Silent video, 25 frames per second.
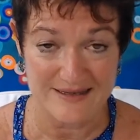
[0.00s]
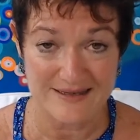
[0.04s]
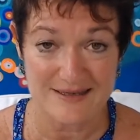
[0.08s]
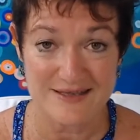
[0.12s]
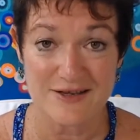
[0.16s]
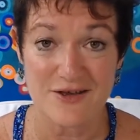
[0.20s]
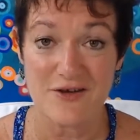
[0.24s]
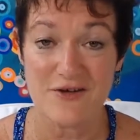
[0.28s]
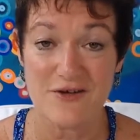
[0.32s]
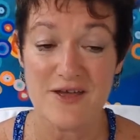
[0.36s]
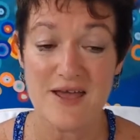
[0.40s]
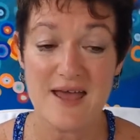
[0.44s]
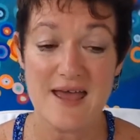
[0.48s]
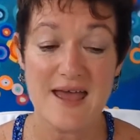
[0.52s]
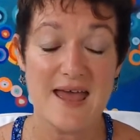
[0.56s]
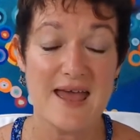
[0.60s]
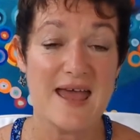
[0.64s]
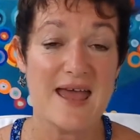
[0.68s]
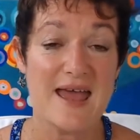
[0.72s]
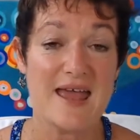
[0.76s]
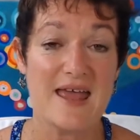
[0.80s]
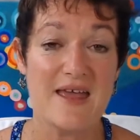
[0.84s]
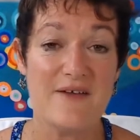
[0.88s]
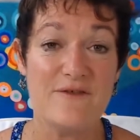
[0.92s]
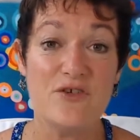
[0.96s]
So
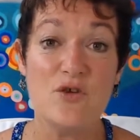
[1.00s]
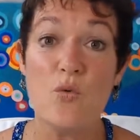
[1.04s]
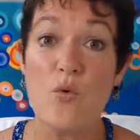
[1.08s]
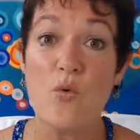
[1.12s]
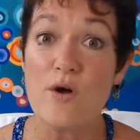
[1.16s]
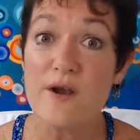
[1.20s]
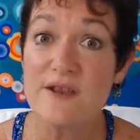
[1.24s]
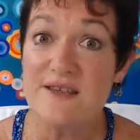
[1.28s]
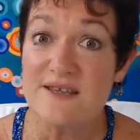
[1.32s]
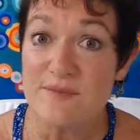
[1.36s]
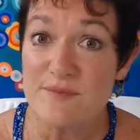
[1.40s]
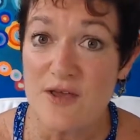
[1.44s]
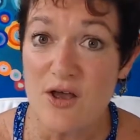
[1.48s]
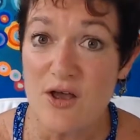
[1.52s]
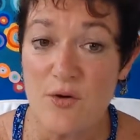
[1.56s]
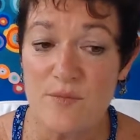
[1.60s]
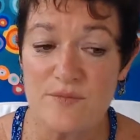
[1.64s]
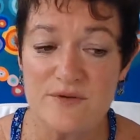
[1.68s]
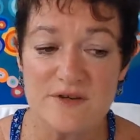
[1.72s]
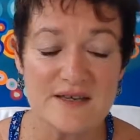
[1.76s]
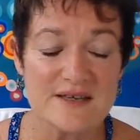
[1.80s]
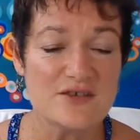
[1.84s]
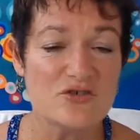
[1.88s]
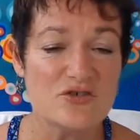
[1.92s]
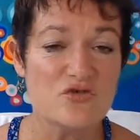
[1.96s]
if you want some help,
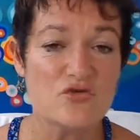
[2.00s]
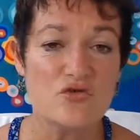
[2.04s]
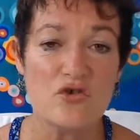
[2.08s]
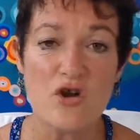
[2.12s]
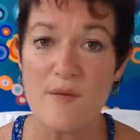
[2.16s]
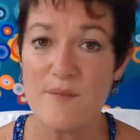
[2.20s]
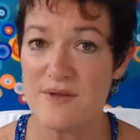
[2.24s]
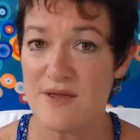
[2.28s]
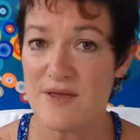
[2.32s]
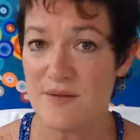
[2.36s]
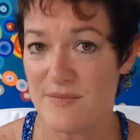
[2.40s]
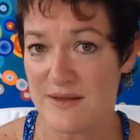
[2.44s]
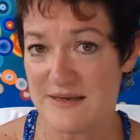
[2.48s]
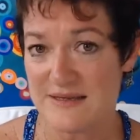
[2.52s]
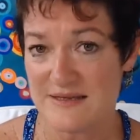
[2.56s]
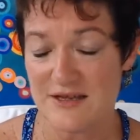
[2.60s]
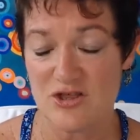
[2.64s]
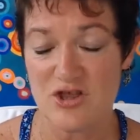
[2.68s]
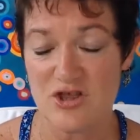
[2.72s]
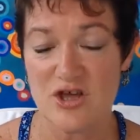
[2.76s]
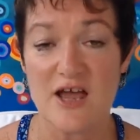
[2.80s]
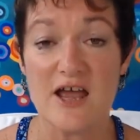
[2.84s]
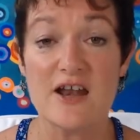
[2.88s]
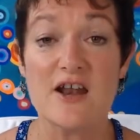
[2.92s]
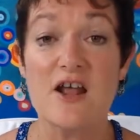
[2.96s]
just drop me a message
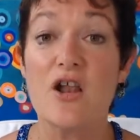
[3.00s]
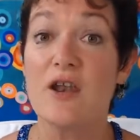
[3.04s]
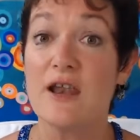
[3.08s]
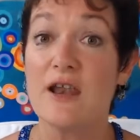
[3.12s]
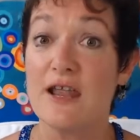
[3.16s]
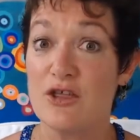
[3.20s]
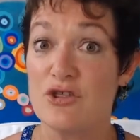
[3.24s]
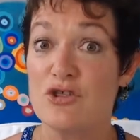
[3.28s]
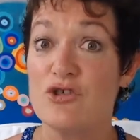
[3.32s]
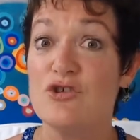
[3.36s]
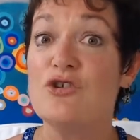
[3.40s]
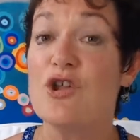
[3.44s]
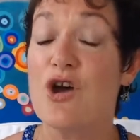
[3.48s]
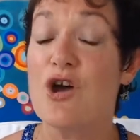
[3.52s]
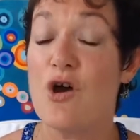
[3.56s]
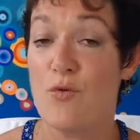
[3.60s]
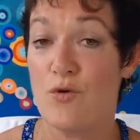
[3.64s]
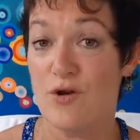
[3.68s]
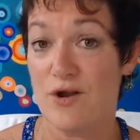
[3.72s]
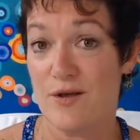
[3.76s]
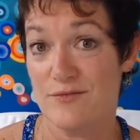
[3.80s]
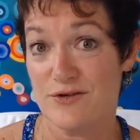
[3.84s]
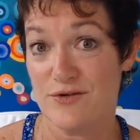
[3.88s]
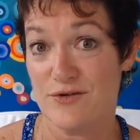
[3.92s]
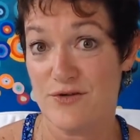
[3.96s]
and I'll let you know what
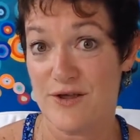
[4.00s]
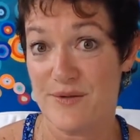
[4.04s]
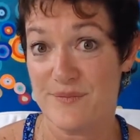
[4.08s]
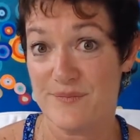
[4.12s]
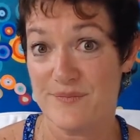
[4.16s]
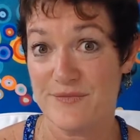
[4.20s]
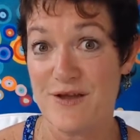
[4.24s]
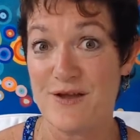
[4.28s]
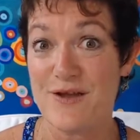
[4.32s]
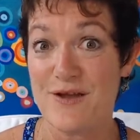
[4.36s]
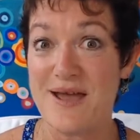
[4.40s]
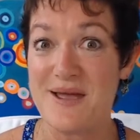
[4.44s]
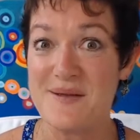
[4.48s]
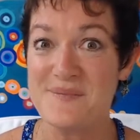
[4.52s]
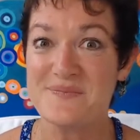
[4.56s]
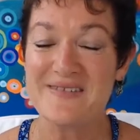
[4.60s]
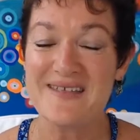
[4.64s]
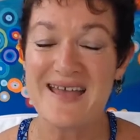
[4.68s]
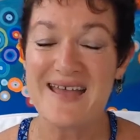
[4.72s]
I'm doing. Okay.